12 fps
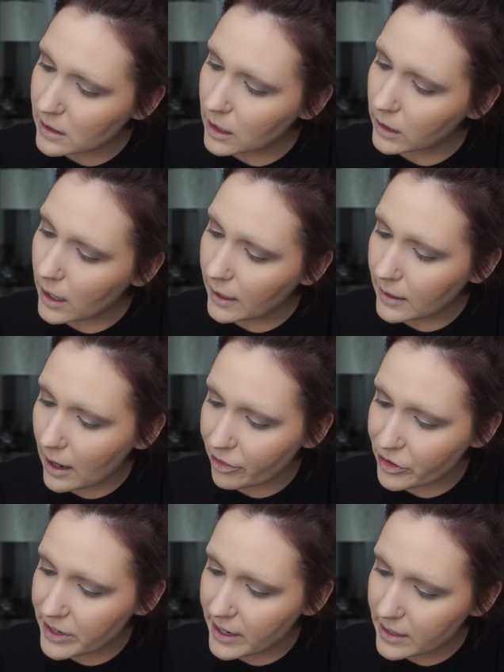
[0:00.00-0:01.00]
the line at
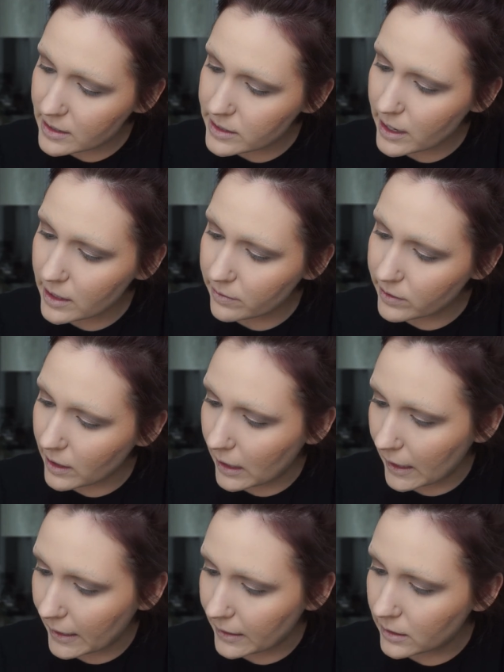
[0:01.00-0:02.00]
the inside of the
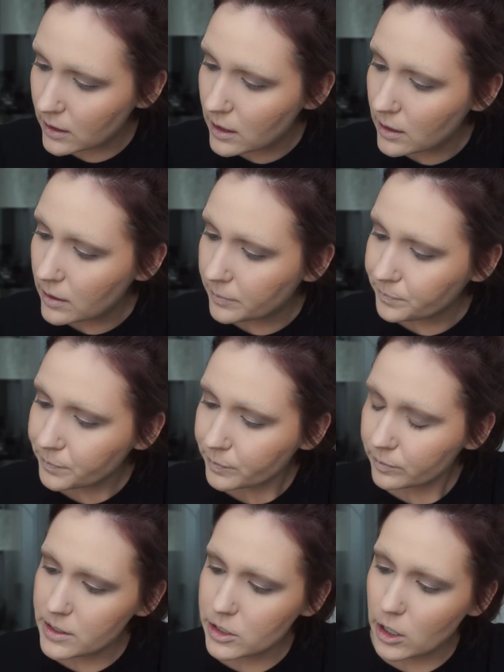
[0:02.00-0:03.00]
eye,
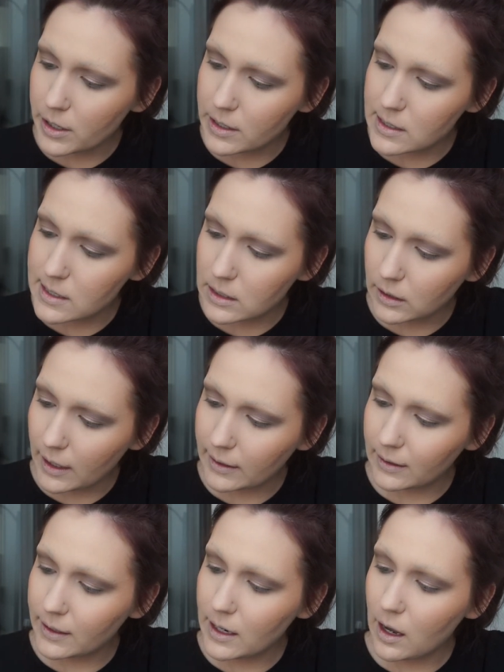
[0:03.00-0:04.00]
starting
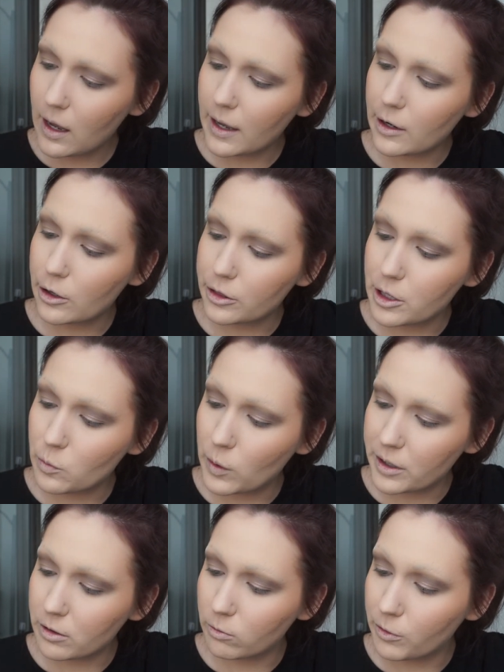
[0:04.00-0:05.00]
slightly higher than
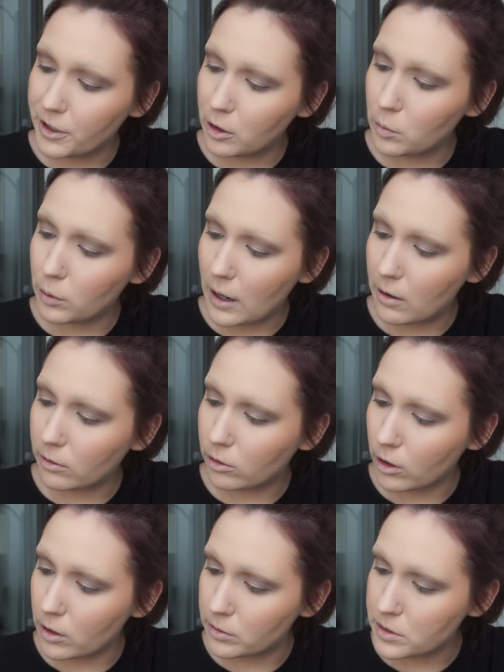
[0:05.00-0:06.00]
where the real brow
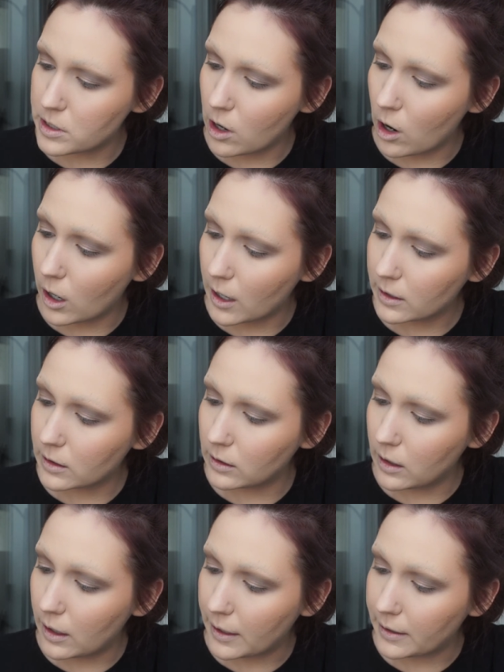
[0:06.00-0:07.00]
grows. Arc the
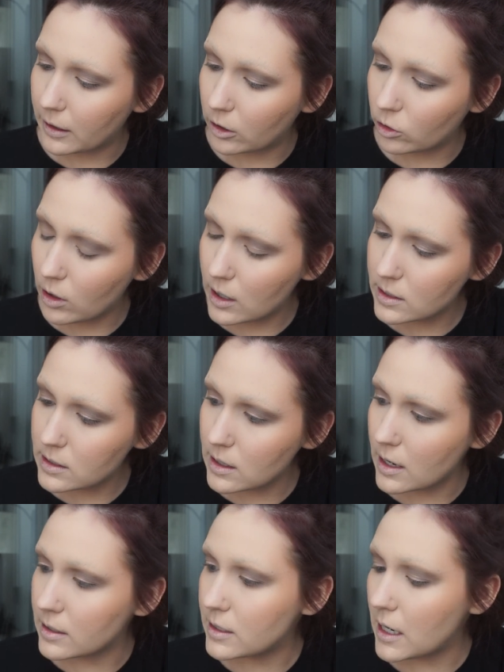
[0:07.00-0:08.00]
line across
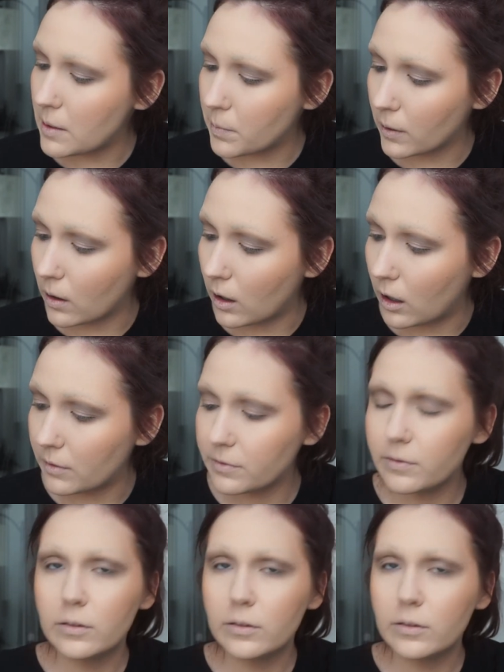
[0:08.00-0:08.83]
and taper off.